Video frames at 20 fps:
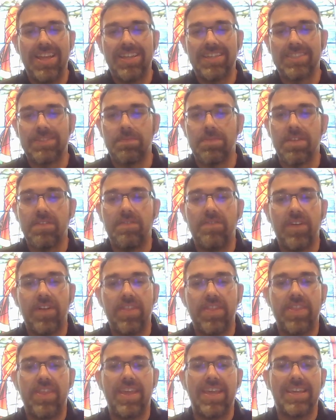some of the
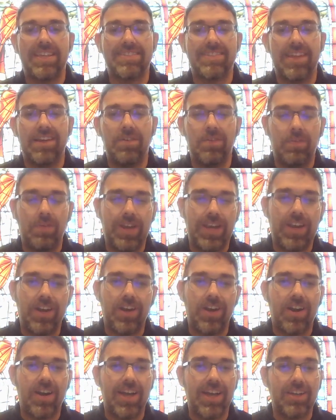fun things that we
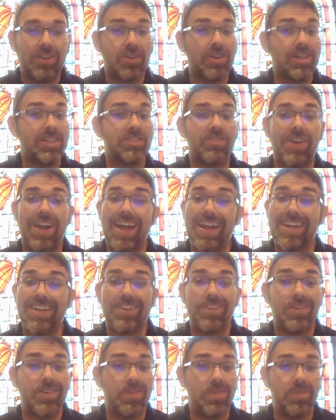are going to try to
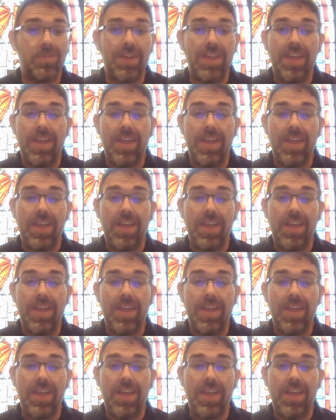do